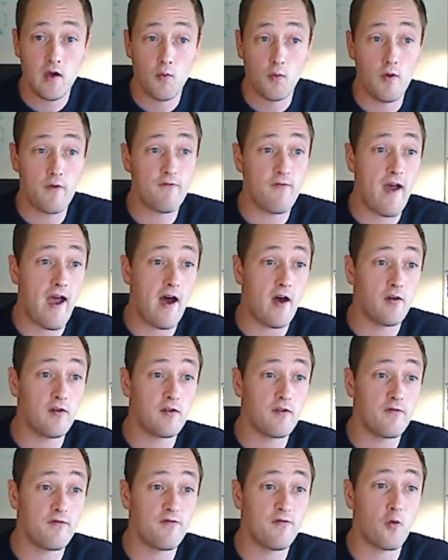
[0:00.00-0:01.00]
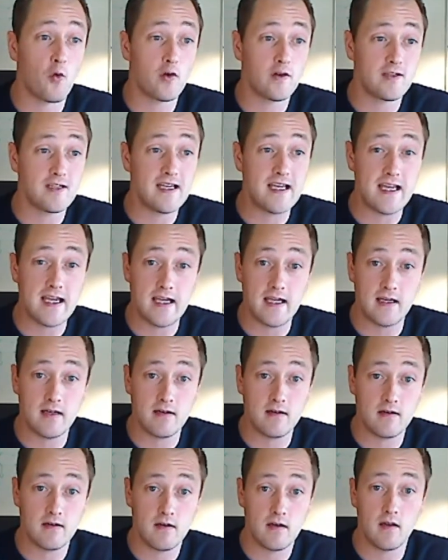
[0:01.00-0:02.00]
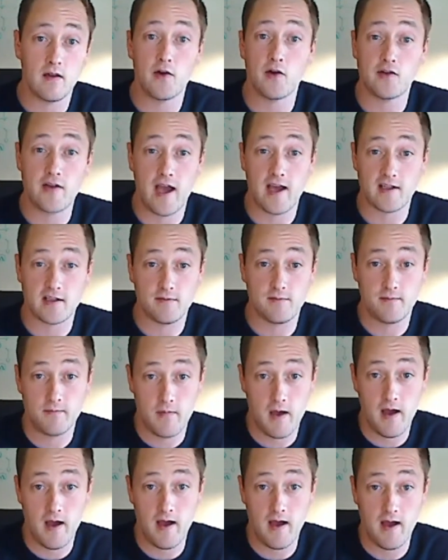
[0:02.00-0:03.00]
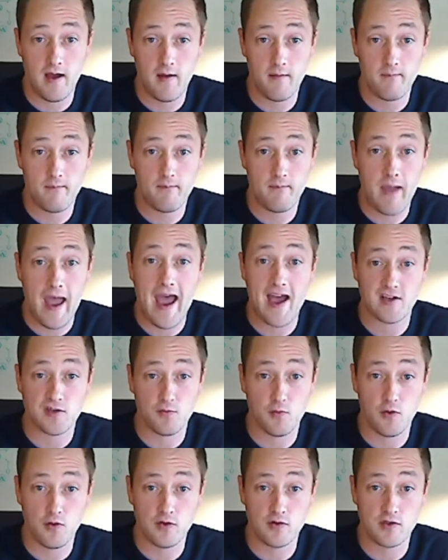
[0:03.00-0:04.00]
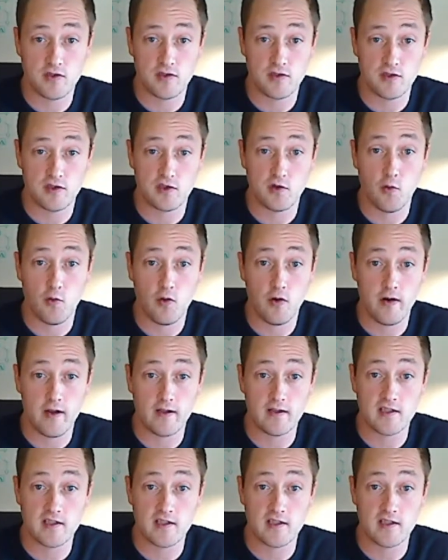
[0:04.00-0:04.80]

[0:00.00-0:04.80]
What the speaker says: We found 14 clear text passwords stored in